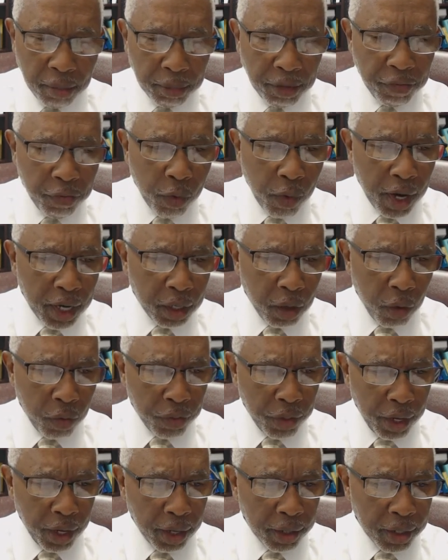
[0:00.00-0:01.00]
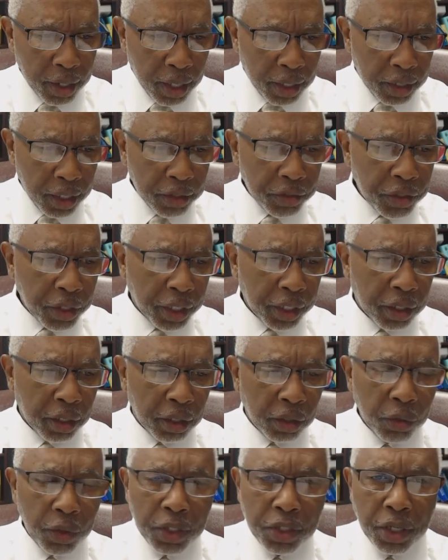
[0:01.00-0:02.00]
Before I go there, let's look at
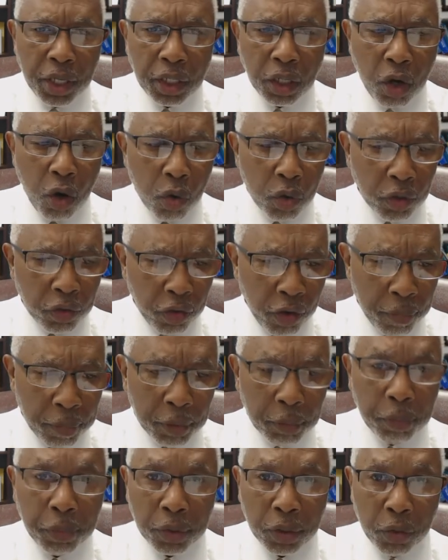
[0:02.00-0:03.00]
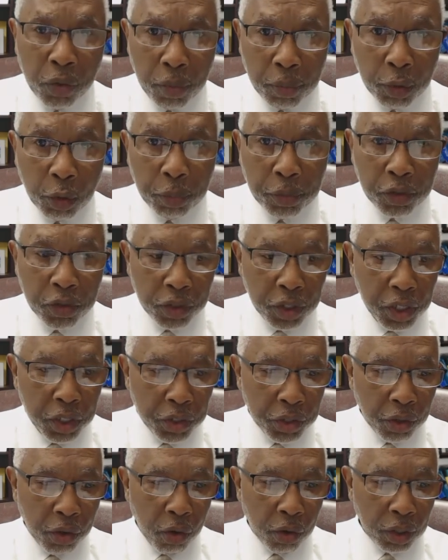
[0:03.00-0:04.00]
the Louisiana Code of Criminal
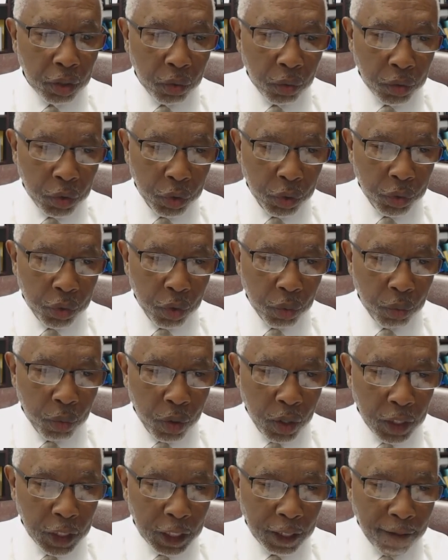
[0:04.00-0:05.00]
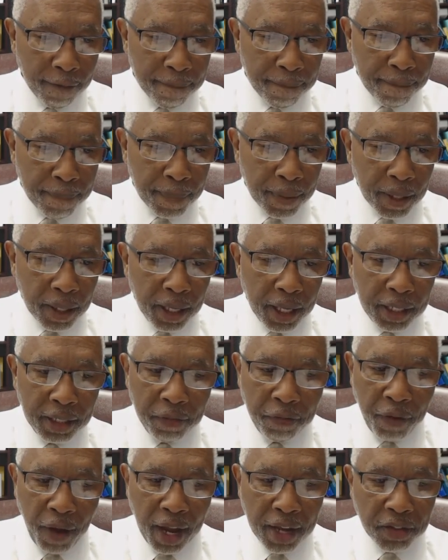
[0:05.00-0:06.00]
Procedure, Article 201. It
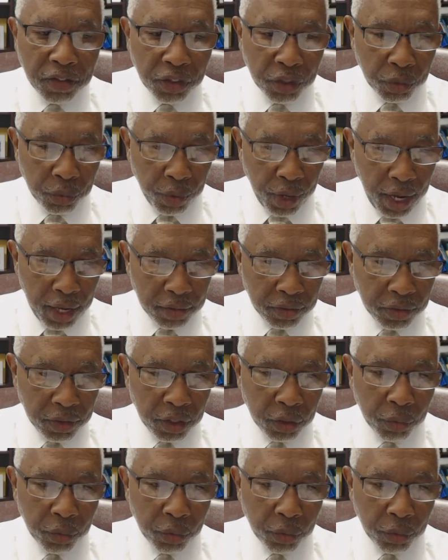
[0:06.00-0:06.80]
defines an arrest.